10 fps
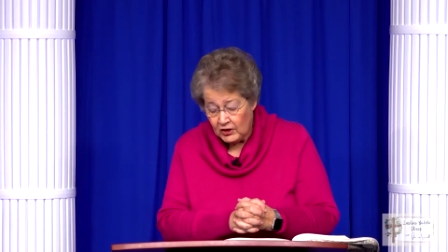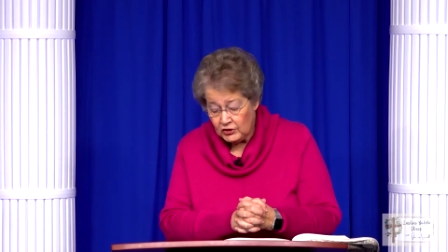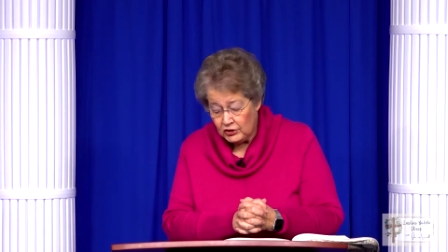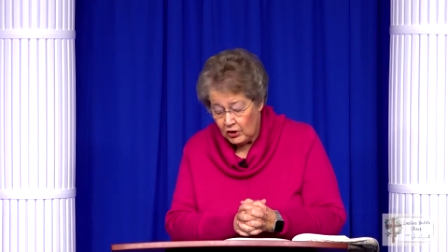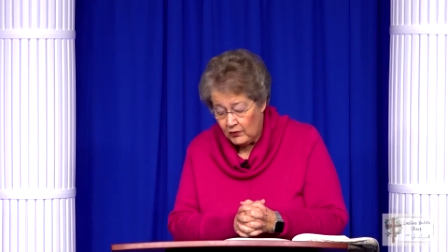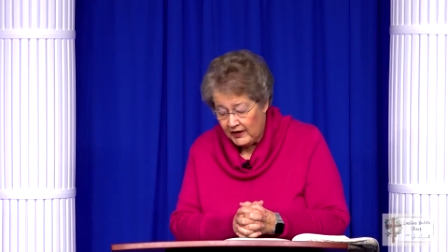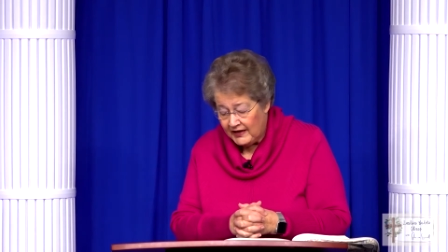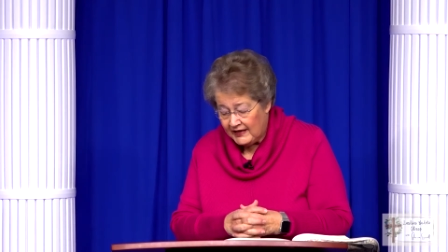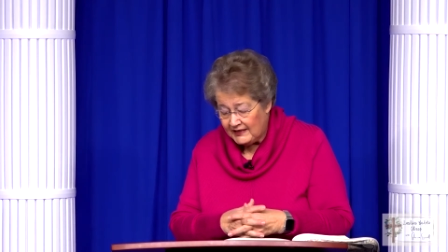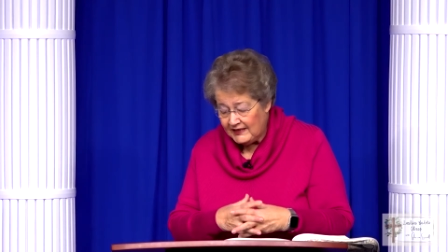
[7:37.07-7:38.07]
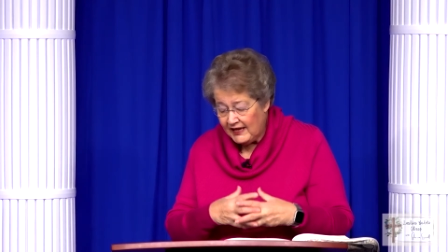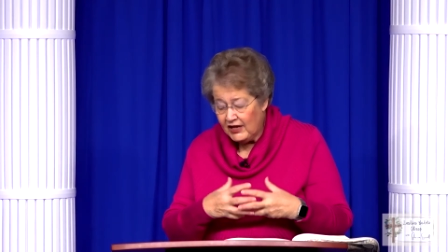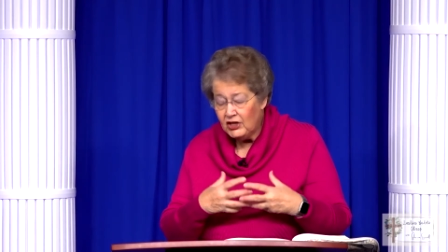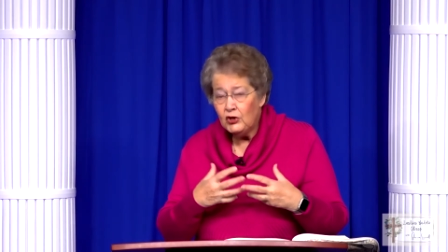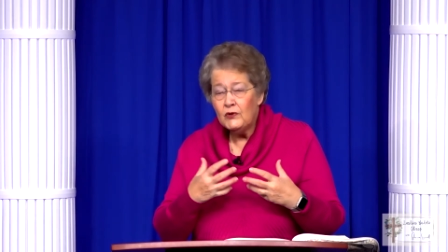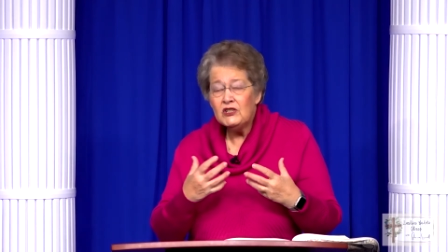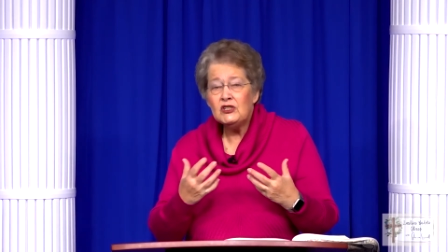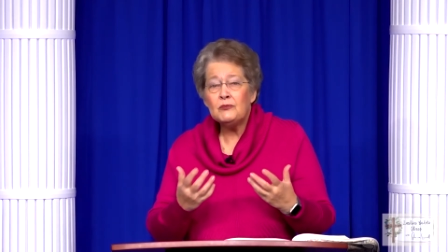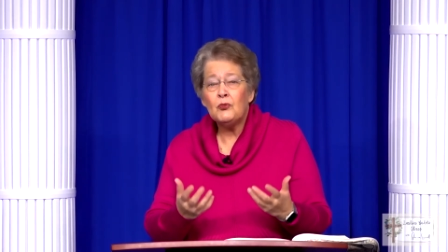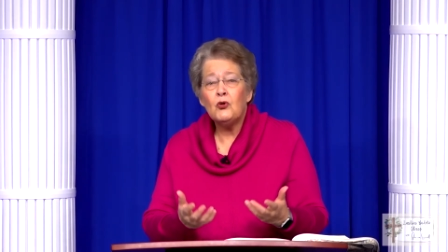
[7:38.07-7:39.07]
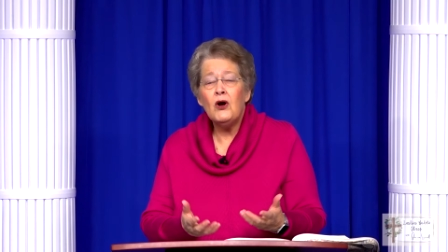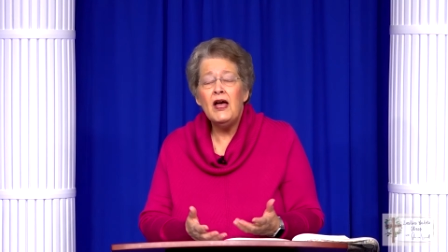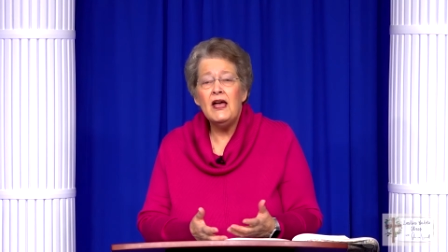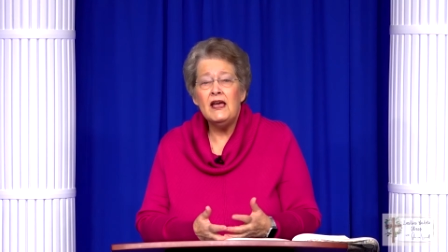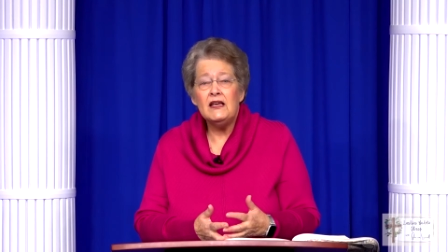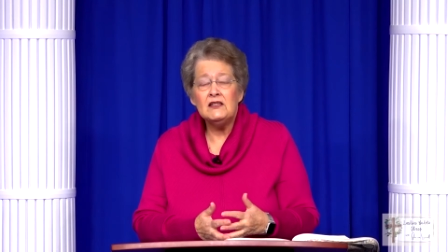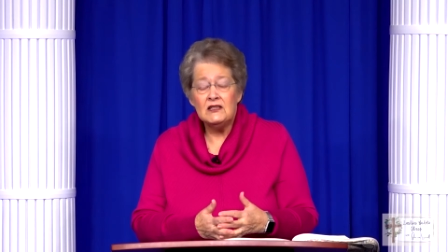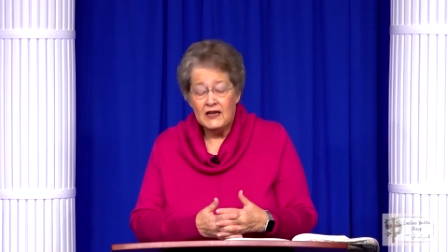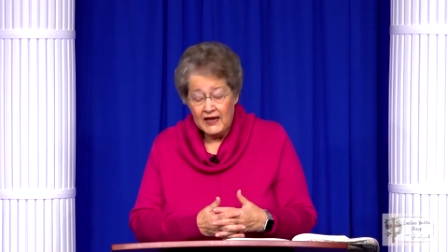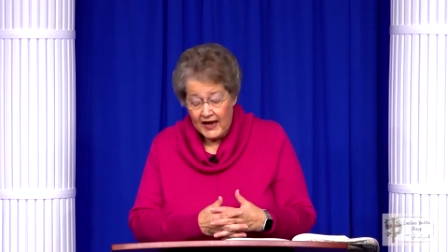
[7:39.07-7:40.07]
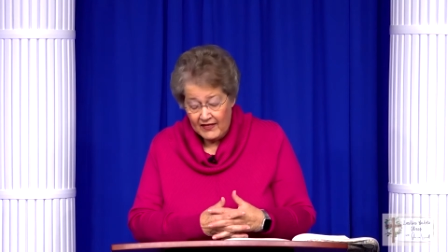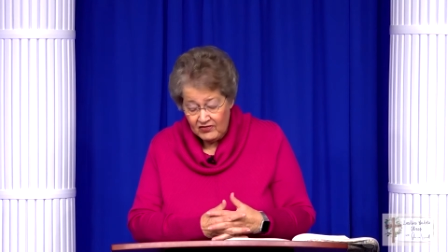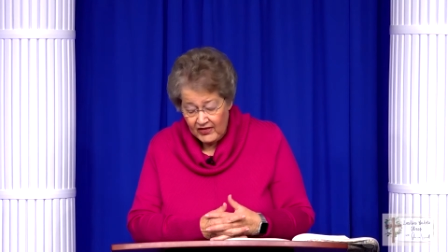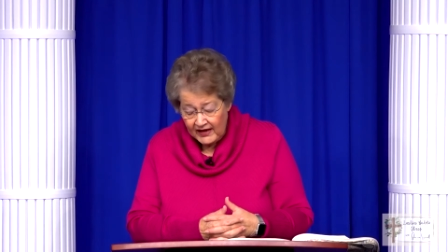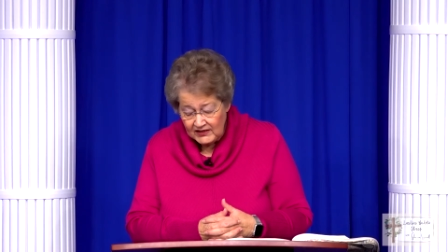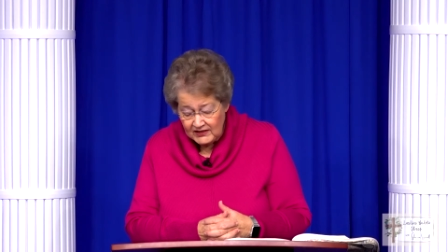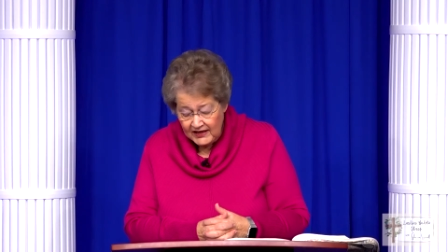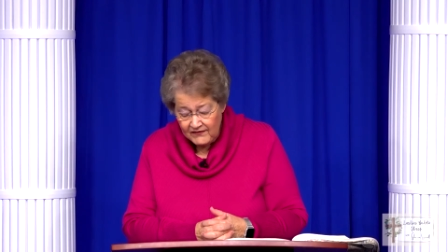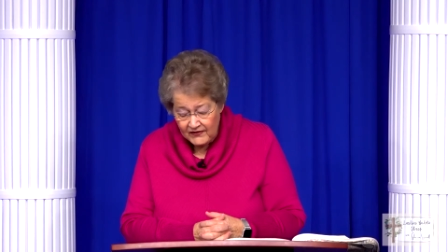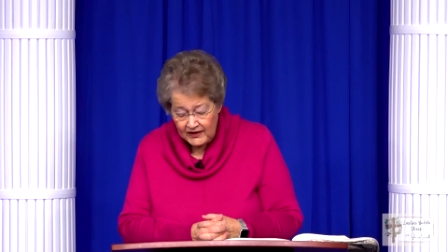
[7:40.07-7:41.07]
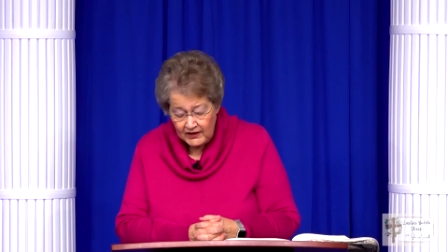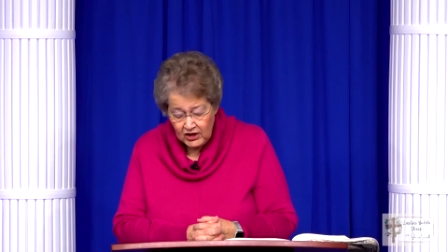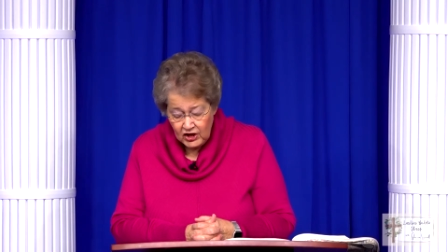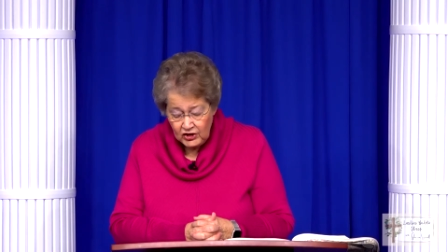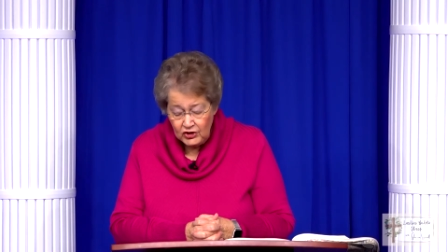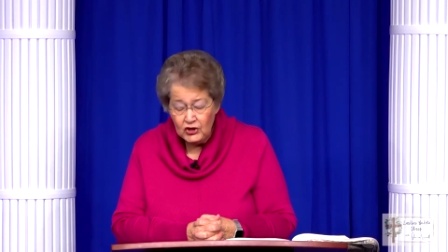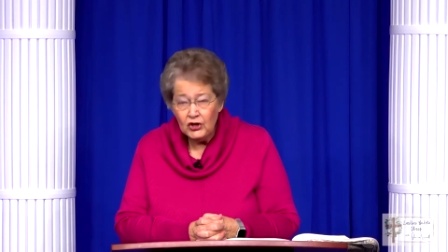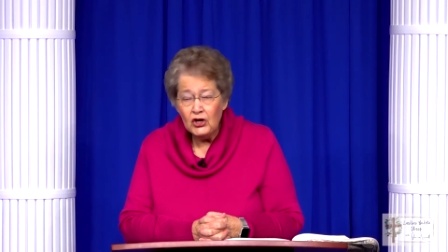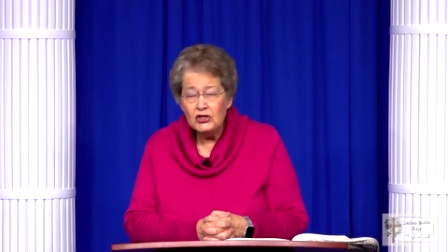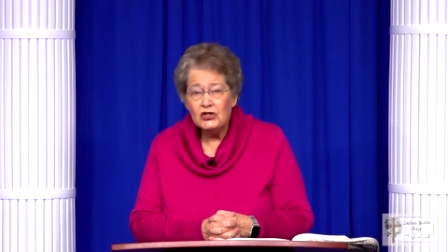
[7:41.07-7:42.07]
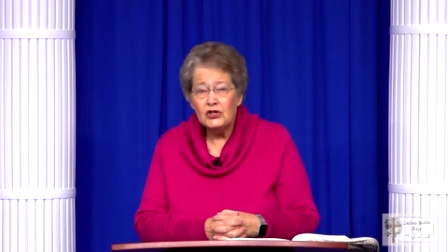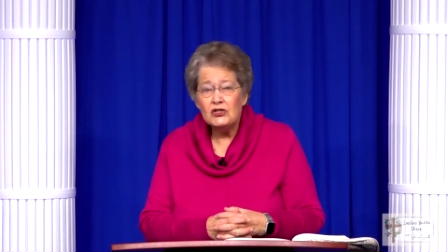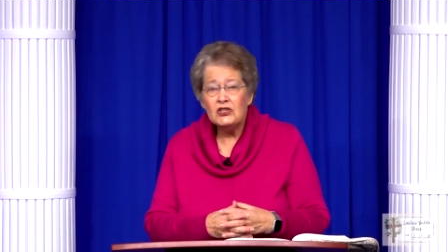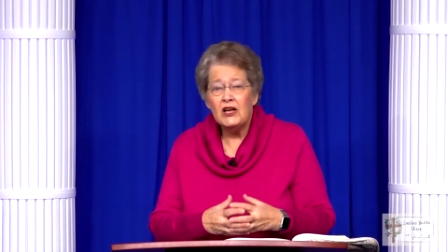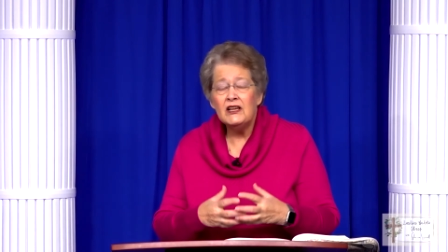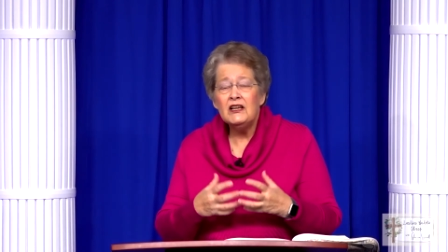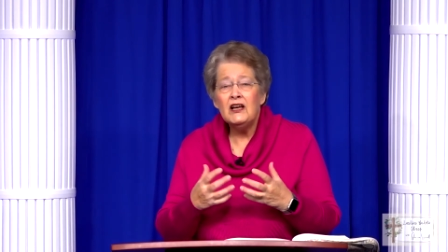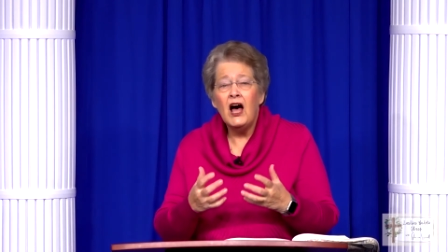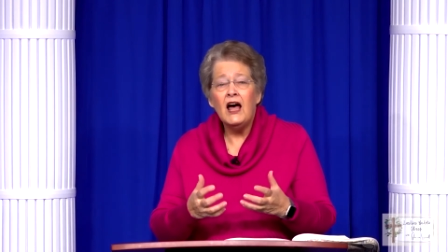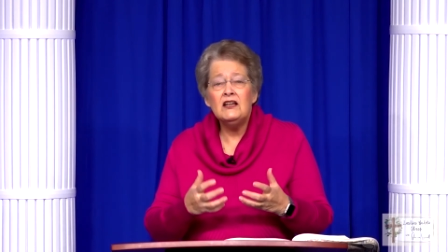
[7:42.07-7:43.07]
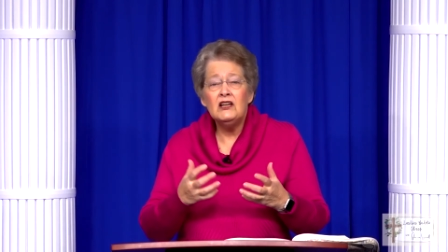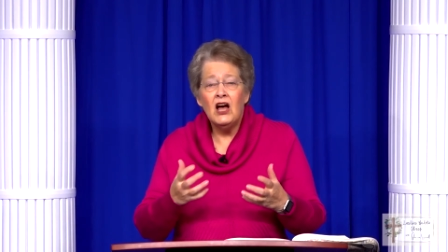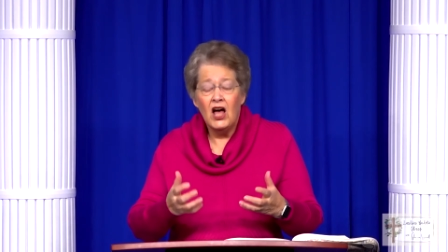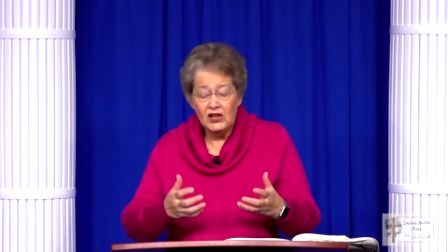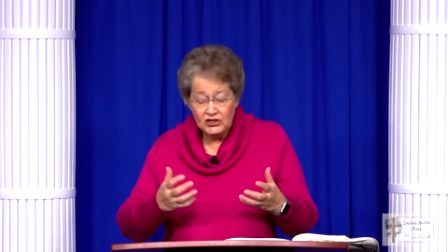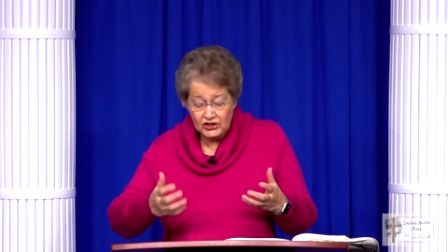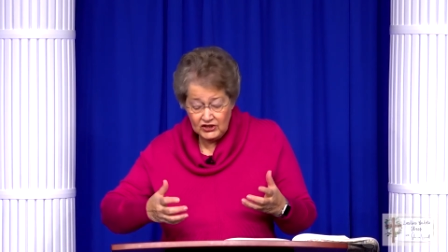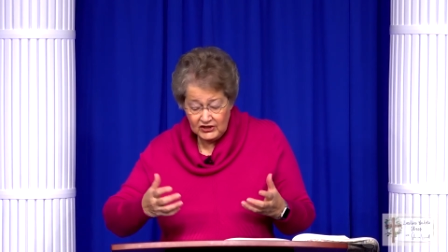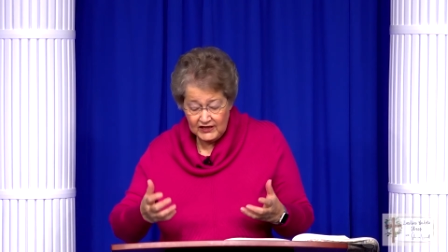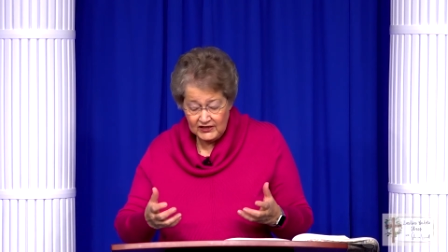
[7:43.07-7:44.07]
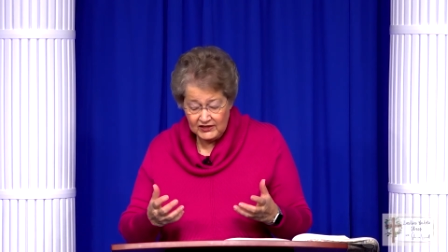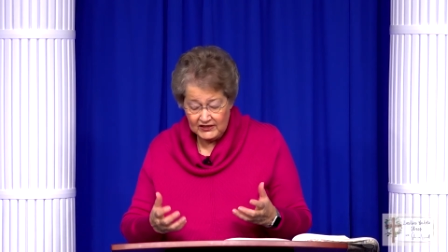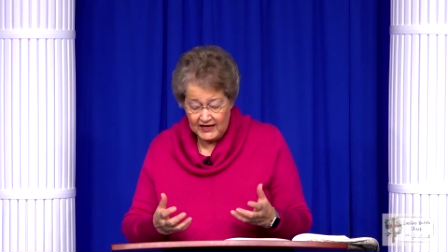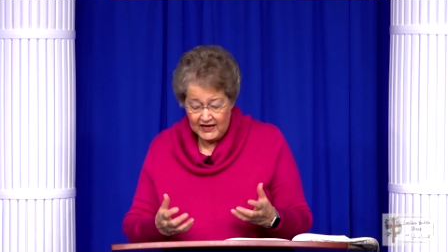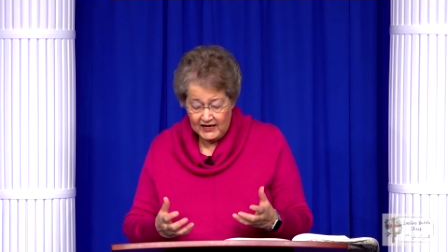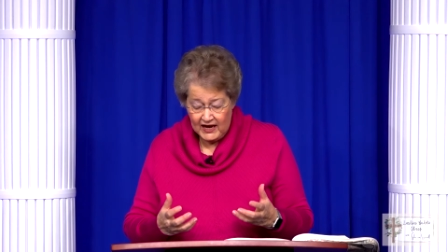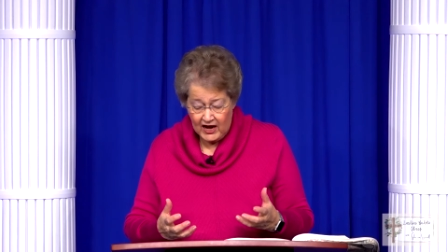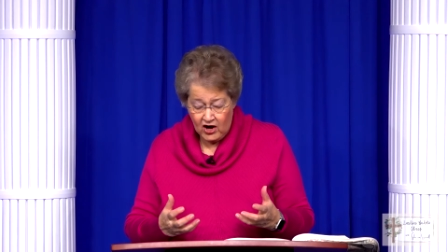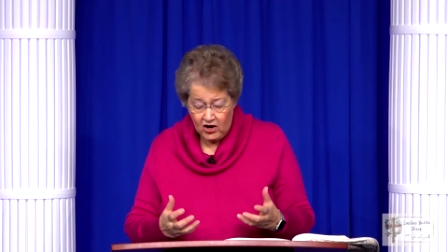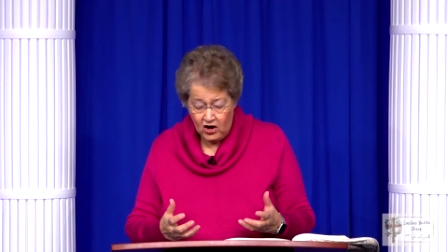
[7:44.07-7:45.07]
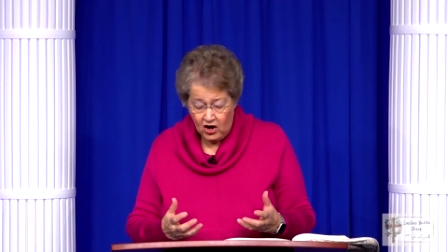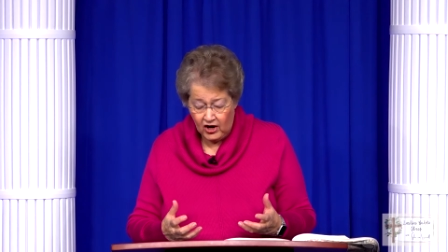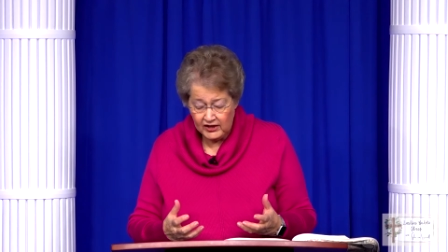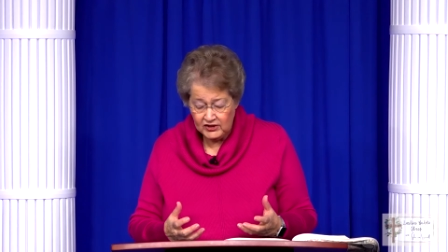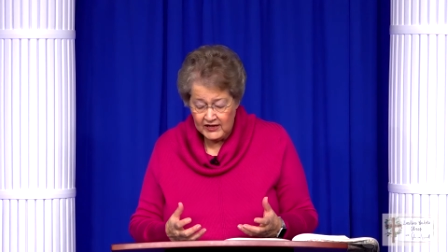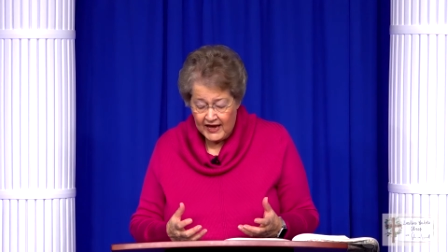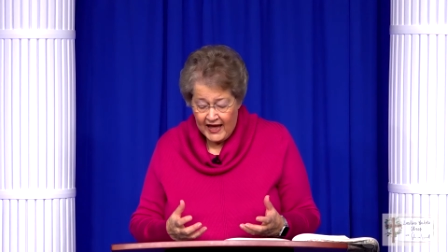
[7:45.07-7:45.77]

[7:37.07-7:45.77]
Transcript: So, continuous praise and thanksgiving nurtures a God consciousness in our hearts.